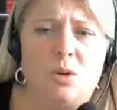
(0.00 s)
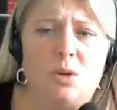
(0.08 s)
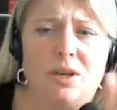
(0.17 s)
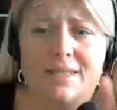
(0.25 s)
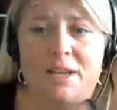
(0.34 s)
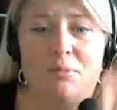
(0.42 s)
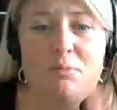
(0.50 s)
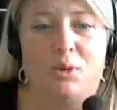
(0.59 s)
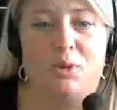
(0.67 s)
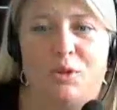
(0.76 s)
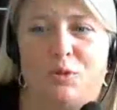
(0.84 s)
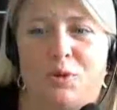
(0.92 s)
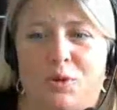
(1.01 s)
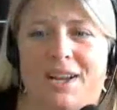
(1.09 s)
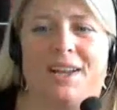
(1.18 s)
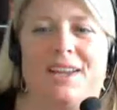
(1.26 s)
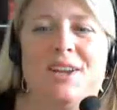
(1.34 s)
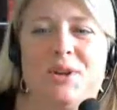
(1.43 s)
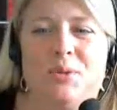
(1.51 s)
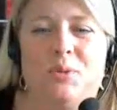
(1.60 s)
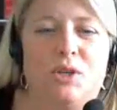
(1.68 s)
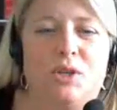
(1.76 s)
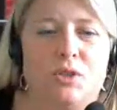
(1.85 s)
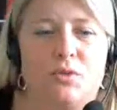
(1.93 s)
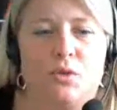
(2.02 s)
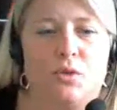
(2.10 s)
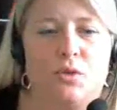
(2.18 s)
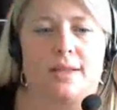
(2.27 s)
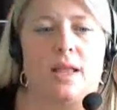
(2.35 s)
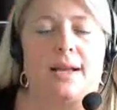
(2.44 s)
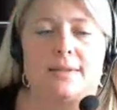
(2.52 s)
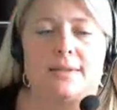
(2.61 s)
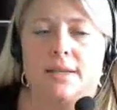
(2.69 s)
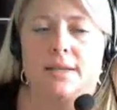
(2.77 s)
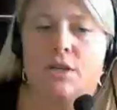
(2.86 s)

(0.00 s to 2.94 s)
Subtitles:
An example of what I would use for this class.